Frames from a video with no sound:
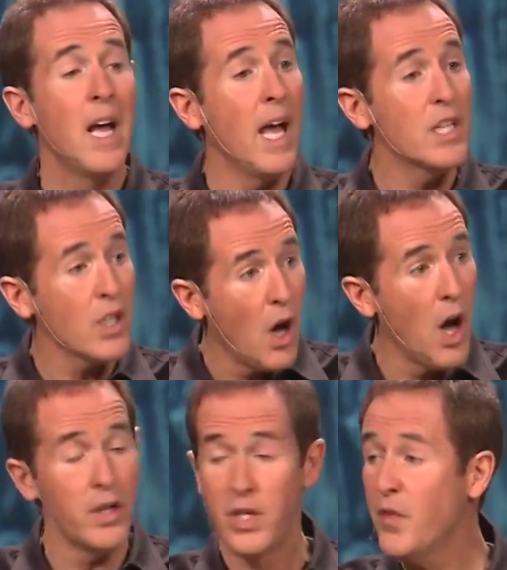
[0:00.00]
it's
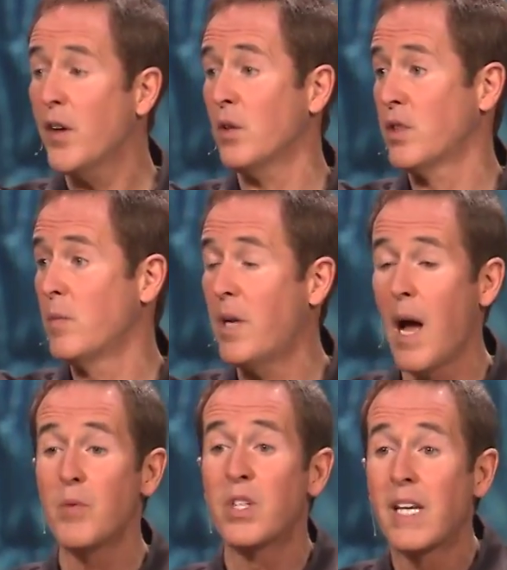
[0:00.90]
difficult
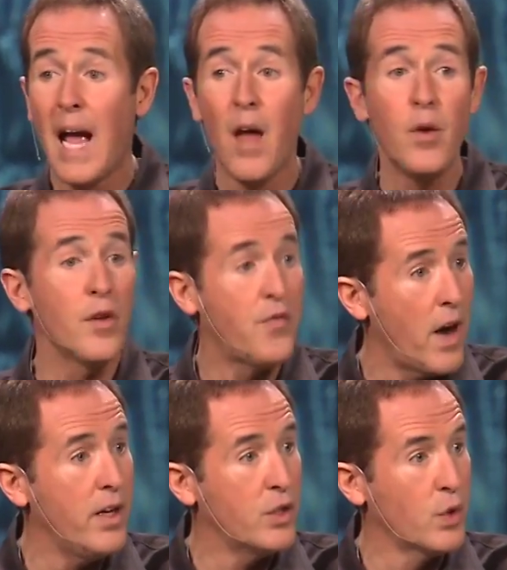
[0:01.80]
sometimes to gather the
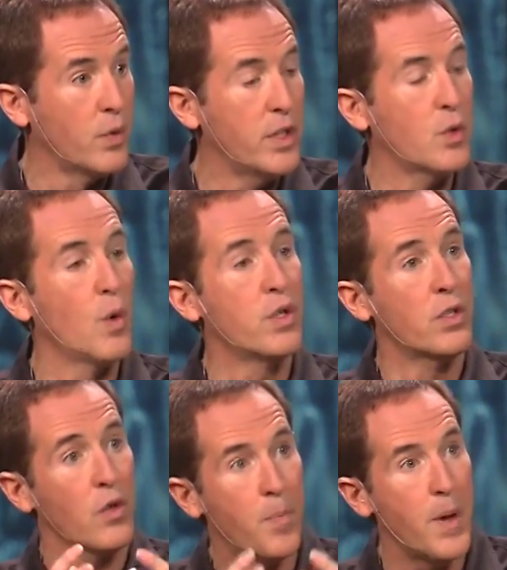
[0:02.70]
financial
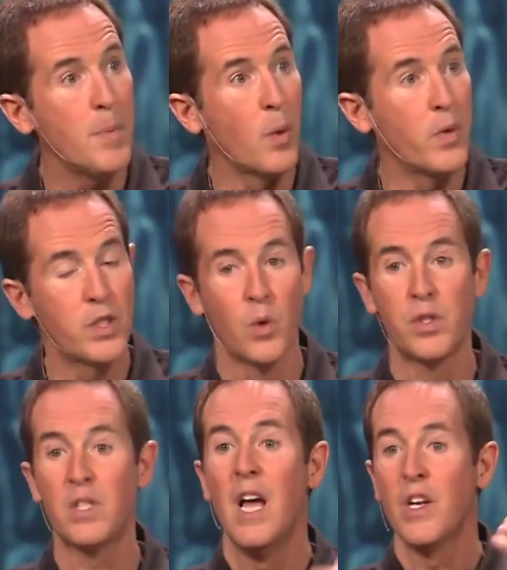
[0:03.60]
resources or the people
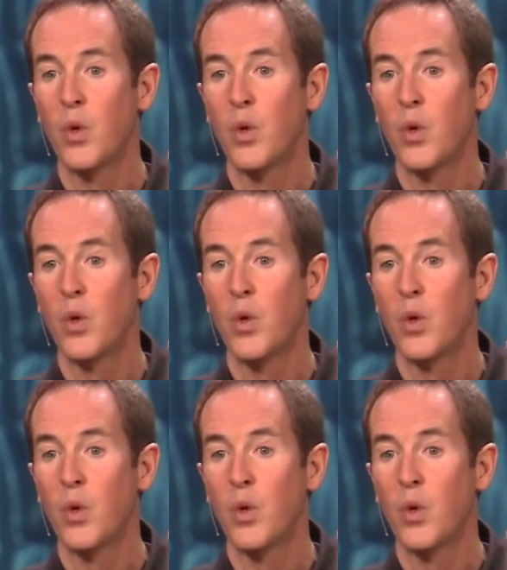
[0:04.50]
resources